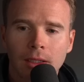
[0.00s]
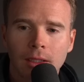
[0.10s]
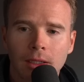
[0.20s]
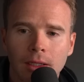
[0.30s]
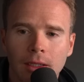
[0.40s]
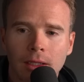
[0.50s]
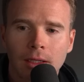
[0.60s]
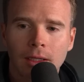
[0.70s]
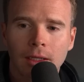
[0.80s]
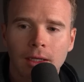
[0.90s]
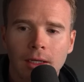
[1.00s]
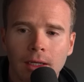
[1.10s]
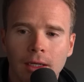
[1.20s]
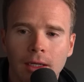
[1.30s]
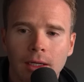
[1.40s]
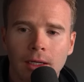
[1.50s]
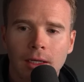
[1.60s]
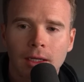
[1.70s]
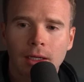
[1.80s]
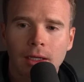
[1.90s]

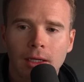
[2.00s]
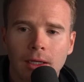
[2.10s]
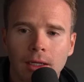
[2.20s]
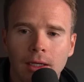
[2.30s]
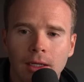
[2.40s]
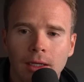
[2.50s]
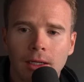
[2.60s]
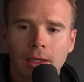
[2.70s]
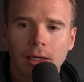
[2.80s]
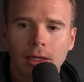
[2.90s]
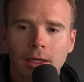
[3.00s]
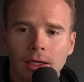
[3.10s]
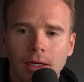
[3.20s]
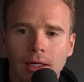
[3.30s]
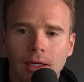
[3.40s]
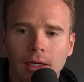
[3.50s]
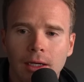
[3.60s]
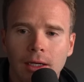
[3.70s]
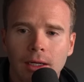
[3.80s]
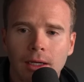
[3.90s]

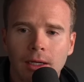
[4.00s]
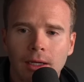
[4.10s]
Nobody speaks.